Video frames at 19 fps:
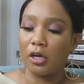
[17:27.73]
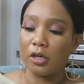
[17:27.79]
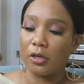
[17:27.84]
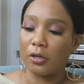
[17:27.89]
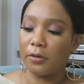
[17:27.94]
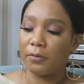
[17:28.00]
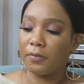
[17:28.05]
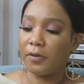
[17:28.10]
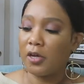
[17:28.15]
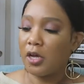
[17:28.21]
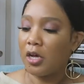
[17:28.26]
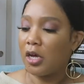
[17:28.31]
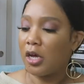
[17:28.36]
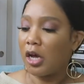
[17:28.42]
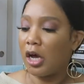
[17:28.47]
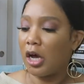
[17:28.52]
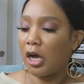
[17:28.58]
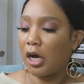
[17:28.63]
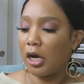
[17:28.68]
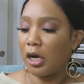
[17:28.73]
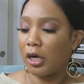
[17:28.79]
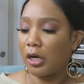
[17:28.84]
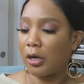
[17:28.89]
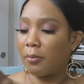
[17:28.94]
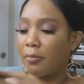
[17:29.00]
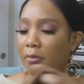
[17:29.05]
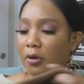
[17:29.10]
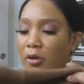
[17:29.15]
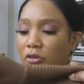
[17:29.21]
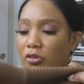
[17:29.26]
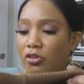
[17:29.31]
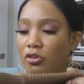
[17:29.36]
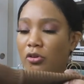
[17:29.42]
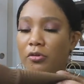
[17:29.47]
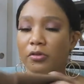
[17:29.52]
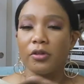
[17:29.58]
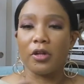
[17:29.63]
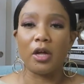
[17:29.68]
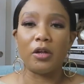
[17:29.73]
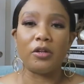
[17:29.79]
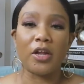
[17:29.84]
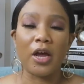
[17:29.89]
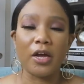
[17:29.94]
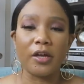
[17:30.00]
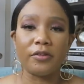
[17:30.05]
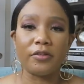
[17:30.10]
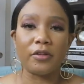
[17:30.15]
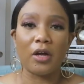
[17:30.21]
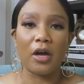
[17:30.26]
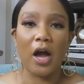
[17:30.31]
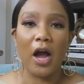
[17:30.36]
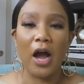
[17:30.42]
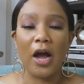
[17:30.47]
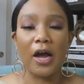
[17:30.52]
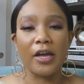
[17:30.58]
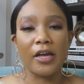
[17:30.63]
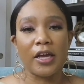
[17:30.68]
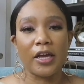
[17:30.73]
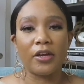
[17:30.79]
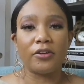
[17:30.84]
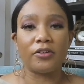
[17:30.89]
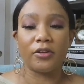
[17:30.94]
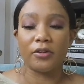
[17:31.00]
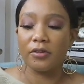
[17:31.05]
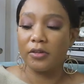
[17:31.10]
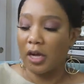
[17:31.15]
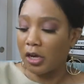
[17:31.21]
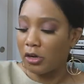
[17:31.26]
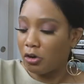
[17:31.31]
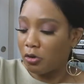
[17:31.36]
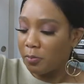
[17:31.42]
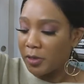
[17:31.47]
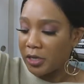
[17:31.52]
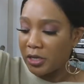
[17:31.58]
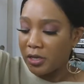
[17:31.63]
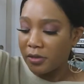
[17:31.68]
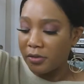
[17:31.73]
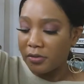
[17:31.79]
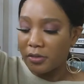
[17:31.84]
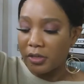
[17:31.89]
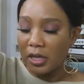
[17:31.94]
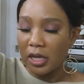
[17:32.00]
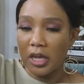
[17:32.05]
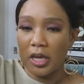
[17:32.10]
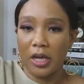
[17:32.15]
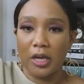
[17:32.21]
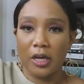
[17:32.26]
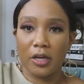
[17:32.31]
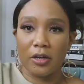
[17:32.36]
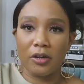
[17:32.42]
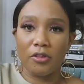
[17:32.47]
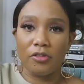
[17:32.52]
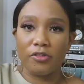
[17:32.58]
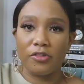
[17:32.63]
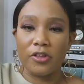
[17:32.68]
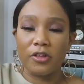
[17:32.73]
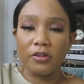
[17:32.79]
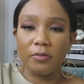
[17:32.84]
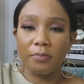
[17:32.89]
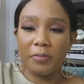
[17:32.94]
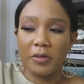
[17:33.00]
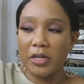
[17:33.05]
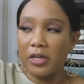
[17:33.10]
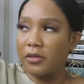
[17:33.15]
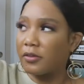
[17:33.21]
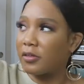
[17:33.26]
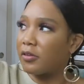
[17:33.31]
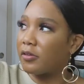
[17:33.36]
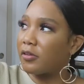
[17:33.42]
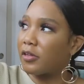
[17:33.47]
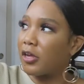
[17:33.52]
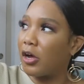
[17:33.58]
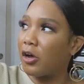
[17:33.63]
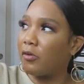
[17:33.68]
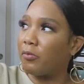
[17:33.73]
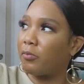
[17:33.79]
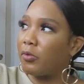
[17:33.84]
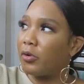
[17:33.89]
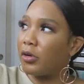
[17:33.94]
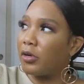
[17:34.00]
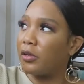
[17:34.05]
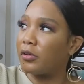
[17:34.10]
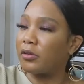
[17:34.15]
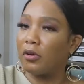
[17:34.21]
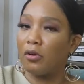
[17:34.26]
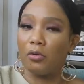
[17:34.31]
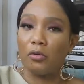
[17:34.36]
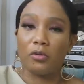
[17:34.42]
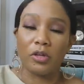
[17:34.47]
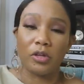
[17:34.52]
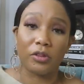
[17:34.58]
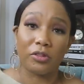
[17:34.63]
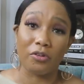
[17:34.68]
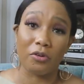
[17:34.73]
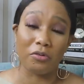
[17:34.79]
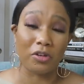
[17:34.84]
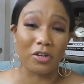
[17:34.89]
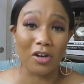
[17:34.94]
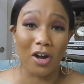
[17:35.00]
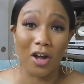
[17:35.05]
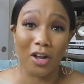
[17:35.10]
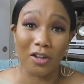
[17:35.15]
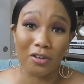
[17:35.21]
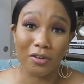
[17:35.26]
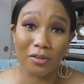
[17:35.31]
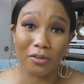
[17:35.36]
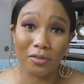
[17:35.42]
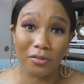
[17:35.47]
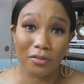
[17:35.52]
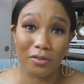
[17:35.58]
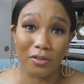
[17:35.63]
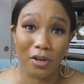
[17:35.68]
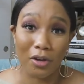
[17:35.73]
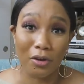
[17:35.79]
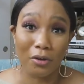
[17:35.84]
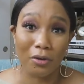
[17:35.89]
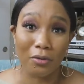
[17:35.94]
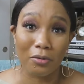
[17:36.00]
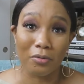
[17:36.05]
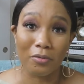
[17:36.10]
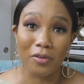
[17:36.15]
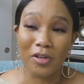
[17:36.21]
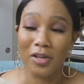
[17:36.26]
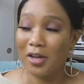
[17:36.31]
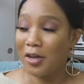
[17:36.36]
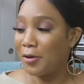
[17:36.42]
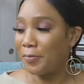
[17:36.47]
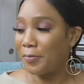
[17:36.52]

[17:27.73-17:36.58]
of, um, you know, a nice high-end designer piece. And this piece itself was only thirty dollars. So,